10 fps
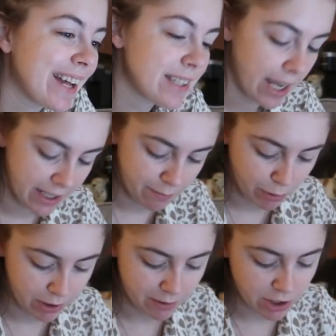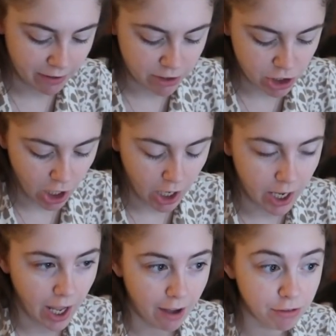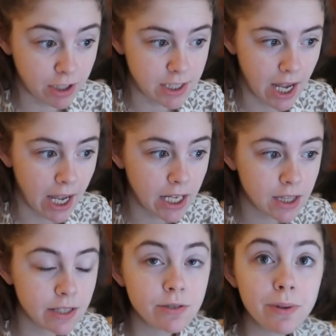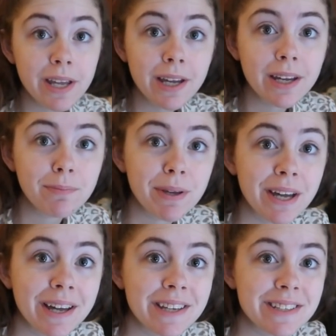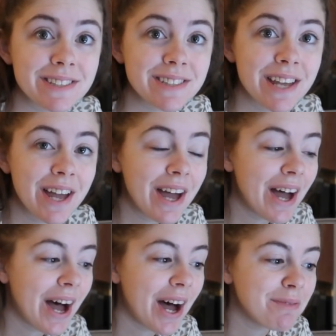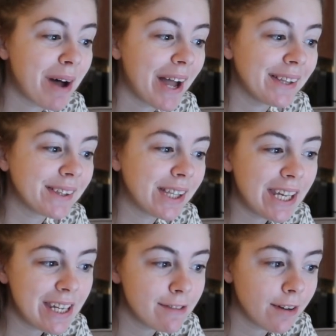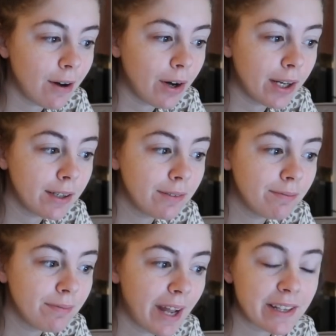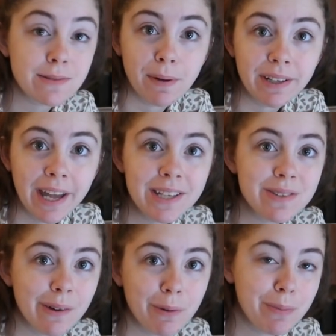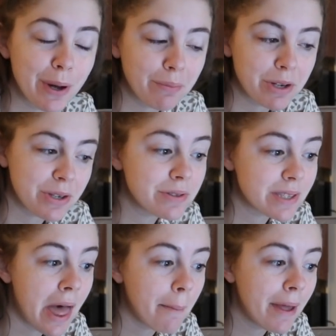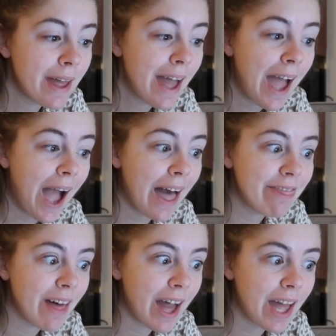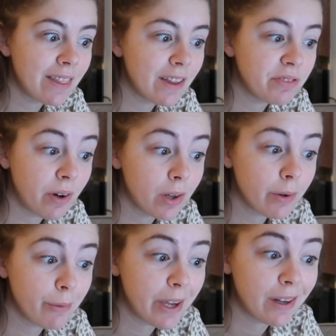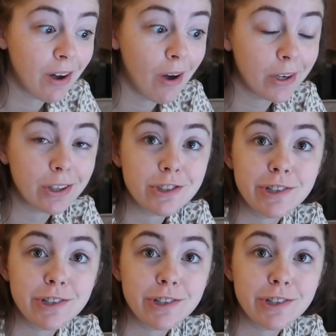that I can pretty much have a chai every day this week because um, I leave on next Monday, so I won't be home to use them. And then the following week, Connor